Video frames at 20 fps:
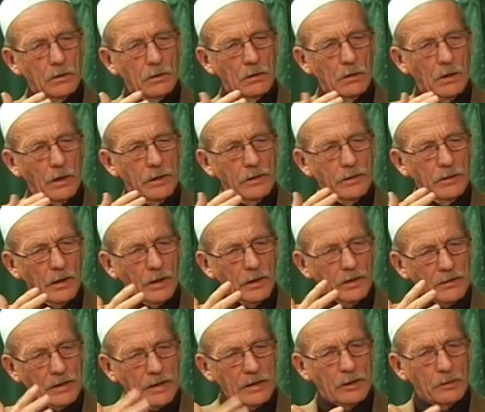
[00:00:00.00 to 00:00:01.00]
I
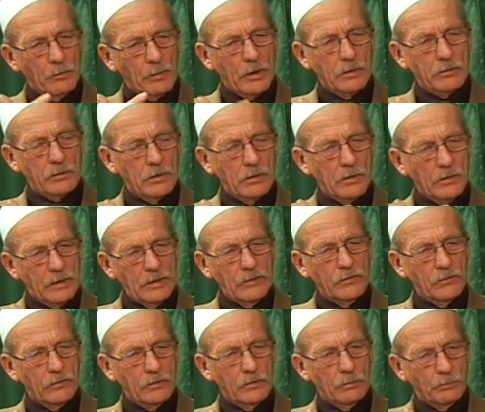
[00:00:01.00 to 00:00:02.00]
read about
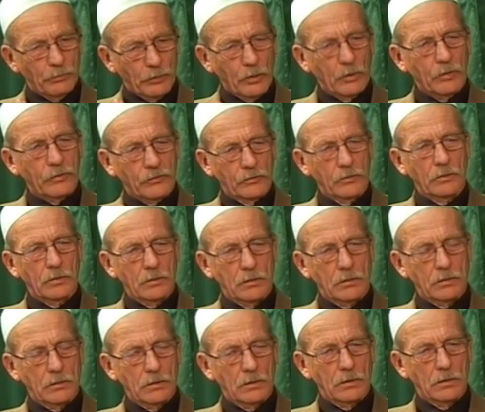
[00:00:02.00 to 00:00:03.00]
this person,
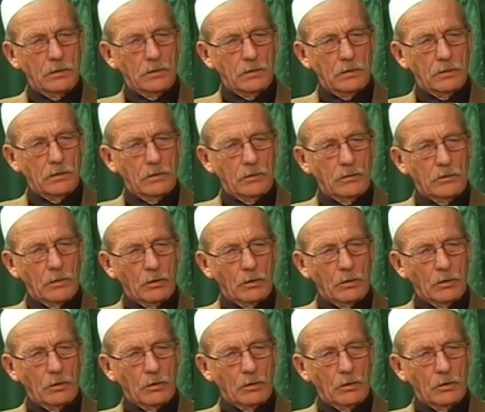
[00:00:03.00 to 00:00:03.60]
the